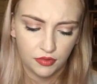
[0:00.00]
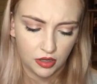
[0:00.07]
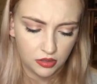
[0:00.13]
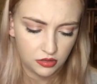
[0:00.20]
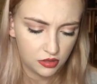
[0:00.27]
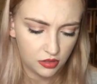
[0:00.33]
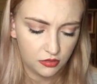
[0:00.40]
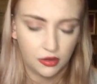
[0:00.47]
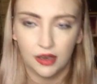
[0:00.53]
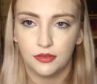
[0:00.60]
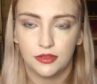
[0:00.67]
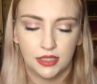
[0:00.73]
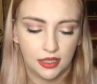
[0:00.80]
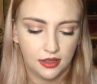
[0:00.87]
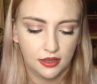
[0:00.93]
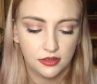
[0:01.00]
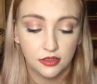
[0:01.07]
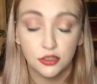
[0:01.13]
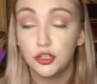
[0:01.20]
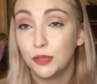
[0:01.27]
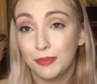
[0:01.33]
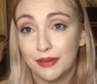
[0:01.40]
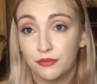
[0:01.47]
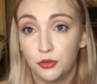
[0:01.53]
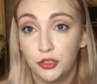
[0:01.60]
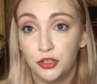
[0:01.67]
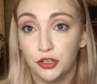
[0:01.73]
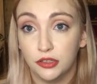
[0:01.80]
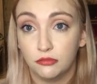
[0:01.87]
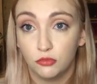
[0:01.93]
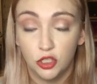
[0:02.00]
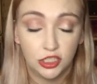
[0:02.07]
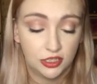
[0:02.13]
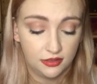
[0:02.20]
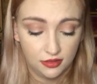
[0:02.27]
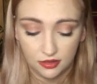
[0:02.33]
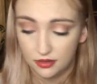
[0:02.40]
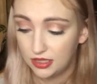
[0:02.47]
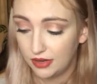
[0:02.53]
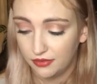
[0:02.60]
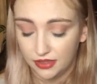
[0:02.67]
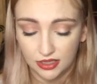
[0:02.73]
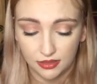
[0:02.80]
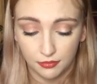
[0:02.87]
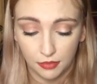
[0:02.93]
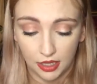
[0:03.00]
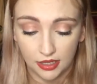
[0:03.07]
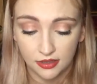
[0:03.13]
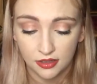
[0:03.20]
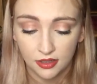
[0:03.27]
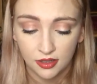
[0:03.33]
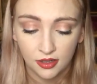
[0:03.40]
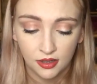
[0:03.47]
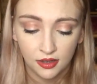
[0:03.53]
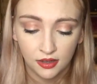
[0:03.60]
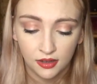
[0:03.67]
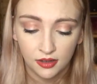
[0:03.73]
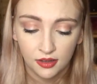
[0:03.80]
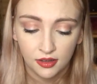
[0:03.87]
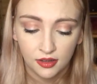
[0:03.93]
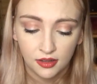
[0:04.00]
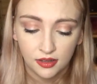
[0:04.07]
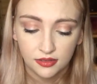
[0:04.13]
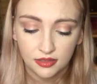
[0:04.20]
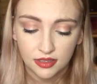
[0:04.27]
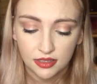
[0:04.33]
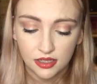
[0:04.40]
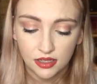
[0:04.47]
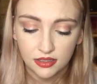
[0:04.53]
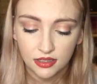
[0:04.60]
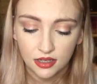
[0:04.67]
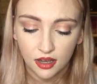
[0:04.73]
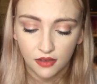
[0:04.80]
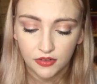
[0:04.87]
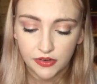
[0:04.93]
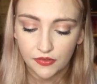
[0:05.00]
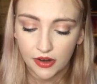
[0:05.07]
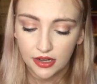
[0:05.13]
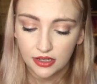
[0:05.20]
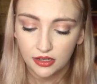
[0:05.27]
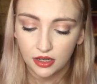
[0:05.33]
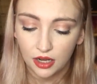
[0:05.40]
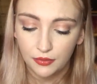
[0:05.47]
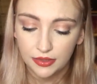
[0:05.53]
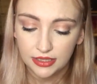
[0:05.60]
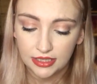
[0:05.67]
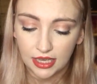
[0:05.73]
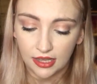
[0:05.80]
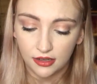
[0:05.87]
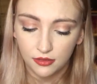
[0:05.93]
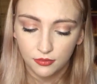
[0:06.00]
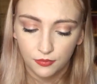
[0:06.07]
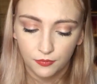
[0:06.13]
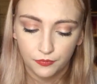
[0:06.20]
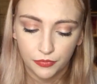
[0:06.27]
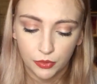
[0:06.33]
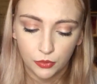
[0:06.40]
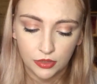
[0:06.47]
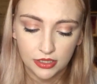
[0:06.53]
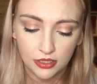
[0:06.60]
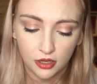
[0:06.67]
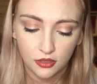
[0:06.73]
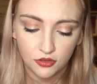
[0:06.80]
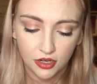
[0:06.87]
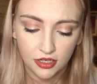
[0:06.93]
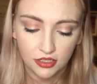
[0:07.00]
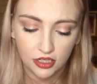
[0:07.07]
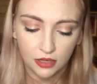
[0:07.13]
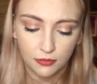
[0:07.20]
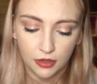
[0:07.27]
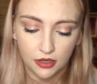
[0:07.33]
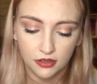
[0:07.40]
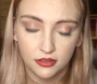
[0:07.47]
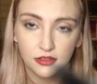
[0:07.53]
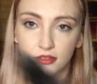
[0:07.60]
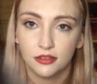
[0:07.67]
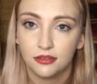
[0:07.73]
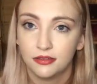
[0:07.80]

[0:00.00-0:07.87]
I don't know how to say that. It's £2.49, which is definitely isn't bad. It says lusting after radiant glowing skin, or this hydrating gel mask.